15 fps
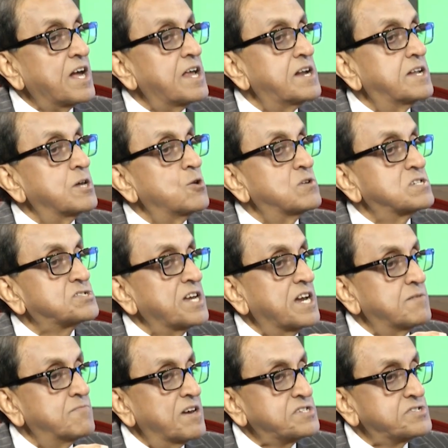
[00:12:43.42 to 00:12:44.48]
Canada, USA,
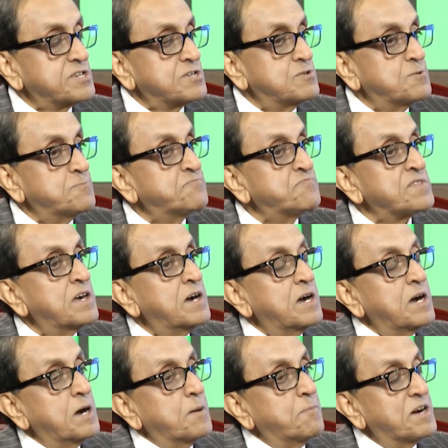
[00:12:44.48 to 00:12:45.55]
and Mexico.
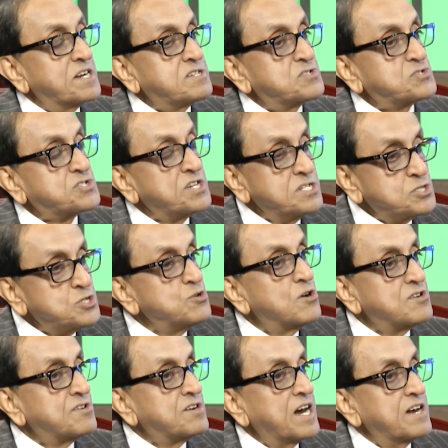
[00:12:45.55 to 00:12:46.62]
But since
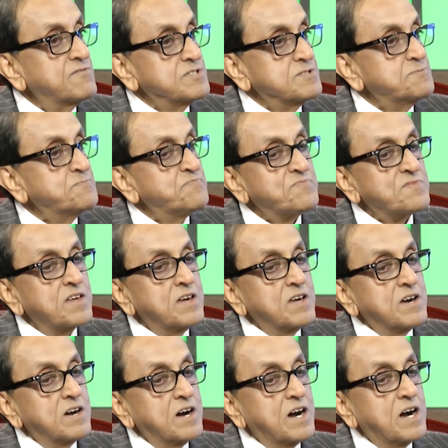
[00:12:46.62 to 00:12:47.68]
your arrival,
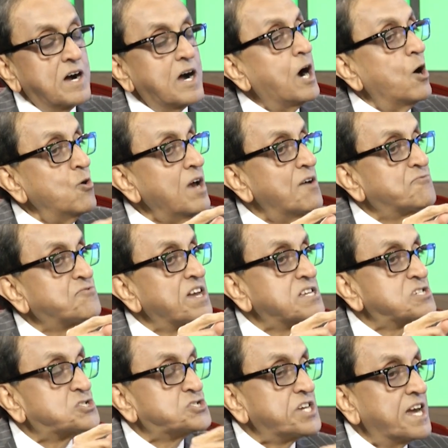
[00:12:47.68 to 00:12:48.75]
how have
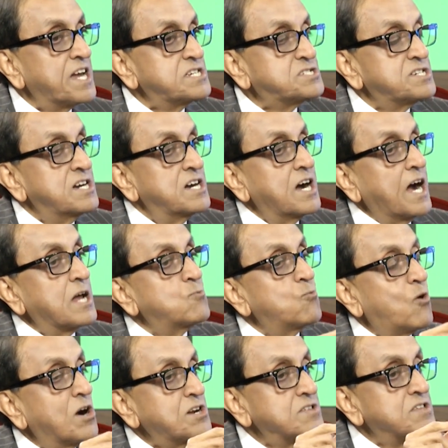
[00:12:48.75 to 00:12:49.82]
things changed, and
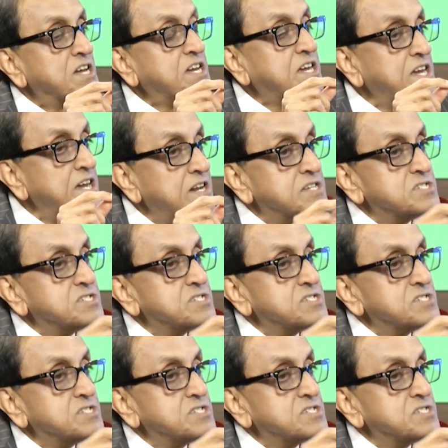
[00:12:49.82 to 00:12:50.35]
what are the key